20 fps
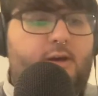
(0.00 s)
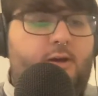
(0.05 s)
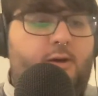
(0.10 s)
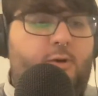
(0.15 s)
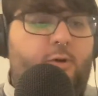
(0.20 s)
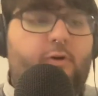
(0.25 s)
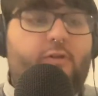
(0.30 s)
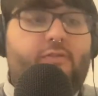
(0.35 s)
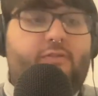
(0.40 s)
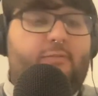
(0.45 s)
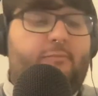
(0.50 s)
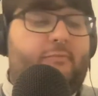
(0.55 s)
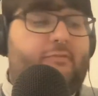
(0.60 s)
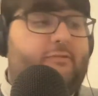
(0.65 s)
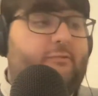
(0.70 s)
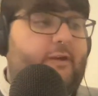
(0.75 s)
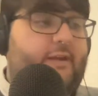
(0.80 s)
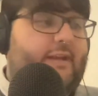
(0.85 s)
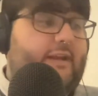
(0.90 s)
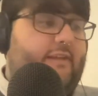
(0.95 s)
Awesome.
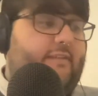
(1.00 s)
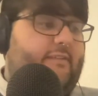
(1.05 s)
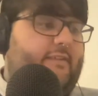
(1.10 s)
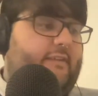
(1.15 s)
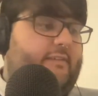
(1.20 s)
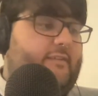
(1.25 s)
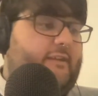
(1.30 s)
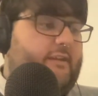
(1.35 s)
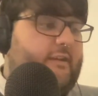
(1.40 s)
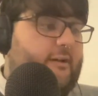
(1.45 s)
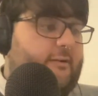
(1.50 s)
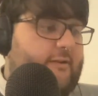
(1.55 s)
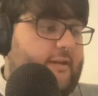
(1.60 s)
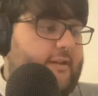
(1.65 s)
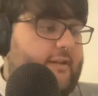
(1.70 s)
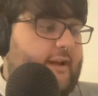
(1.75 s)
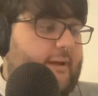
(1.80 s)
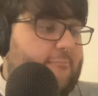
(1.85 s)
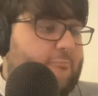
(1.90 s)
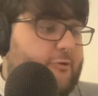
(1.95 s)
So I guess there's,
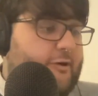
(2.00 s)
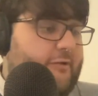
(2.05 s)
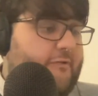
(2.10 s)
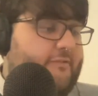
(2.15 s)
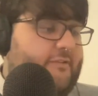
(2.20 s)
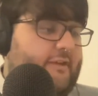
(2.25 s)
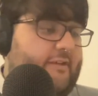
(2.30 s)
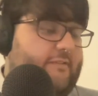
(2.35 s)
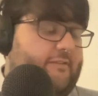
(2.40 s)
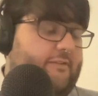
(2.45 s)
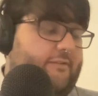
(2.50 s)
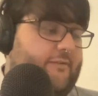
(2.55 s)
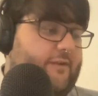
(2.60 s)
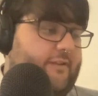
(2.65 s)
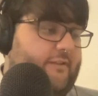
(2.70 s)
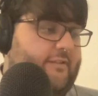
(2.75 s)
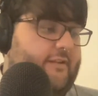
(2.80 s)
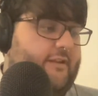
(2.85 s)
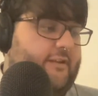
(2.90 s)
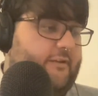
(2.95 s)
in that process of
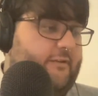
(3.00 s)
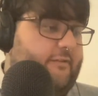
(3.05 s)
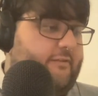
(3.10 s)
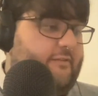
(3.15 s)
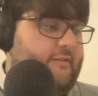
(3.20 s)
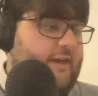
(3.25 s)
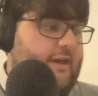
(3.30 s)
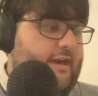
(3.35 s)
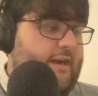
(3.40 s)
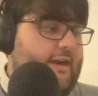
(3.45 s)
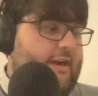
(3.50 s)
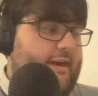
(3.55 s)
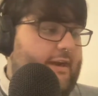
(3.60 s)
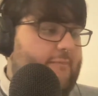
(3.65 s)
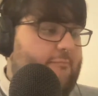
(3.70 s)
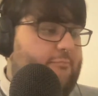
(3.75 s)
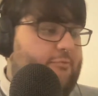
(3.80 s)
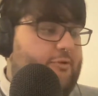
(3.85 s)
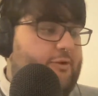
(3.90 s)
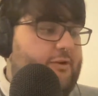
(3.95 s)
continuous
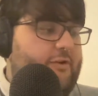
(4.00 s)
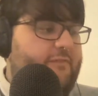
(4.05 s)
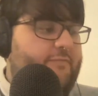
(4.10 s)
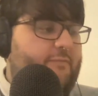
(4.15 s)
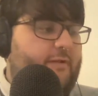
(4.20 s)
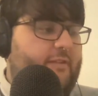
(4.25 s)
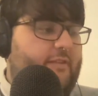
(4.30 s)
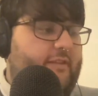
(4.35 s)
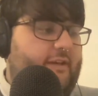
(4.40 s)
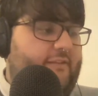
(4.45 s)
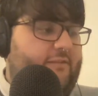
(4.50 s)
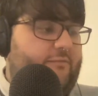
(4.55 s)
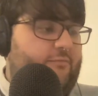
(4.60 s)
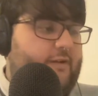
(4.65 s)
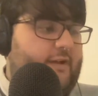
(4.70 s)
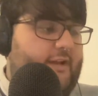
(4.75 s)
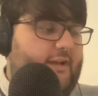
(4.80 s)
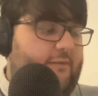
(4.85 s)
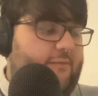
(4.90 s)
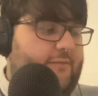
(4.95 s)
improvement, there's
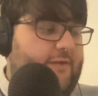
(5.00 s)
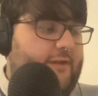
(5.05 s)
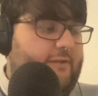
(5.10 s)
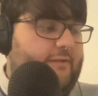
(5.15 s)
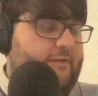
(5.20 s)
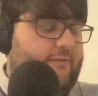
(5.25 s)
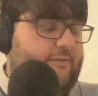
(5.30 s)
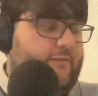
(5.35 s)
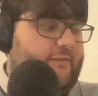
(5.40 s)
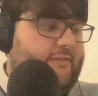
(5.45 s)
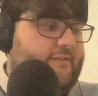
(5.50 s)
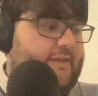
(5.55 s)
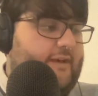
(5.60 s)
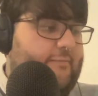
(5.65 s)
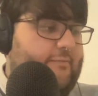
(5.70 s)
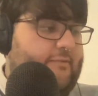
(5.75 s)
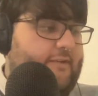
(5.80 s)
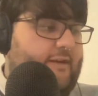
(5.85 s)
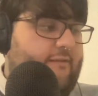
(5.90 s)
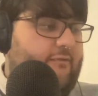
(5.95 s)
really a few different
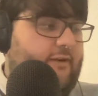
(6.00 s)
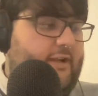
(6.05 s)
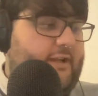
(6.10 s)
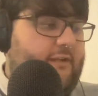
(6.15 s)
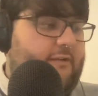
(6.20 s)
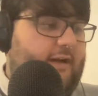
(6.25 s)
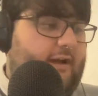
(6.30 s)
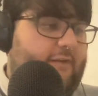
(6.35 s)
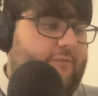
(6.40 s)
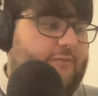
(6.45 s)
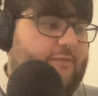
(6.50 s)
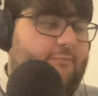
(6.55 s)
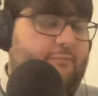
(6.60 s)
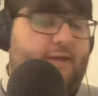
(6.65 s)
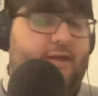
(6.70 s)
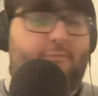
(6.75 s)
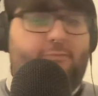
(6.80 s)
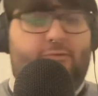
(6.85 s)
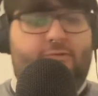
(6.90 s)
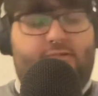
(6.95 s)
steps there, right? You have to
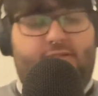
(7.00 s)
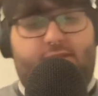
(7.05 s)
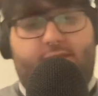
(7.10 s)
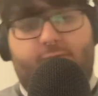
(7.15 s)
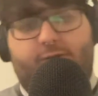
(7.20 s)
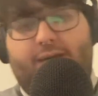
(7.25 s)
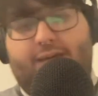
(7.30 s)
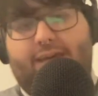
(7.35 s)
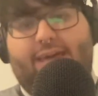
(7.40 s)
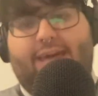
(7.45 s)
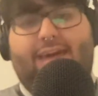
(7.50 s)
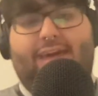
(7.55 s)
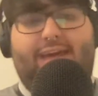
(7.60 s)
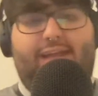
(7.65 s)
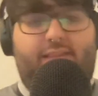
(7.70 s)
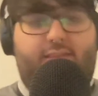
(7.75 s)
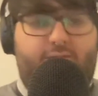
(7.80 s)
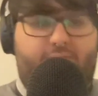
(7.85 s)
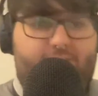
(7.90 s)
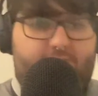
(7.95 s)
be able to,
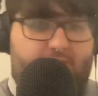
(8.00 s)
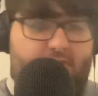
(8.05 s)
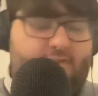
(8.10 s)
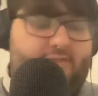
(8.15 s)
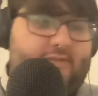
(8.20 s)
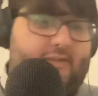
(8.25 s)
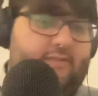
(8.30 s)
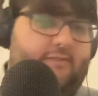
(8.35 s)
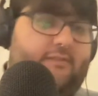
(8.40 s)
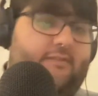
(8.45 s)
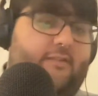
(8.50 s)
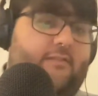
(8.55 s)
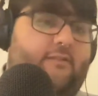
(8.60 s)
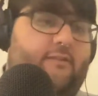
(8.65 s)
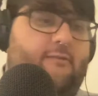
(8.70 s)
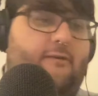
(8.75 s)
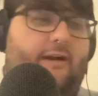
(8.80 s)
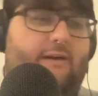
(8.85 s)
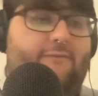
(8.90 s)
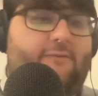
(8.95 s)
in the first
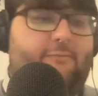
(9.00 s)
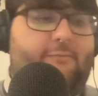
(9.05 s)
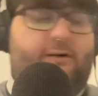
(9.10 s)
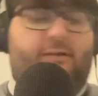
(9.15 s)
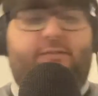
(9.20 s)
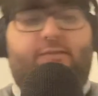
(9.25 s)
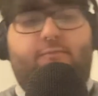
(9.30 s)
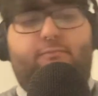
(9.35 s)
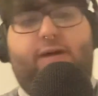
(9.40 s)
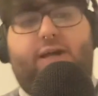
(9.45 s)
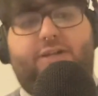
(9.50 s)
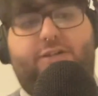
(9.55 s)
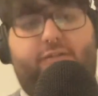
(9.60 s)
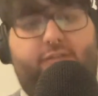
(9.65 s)
instance, you have to be able to measure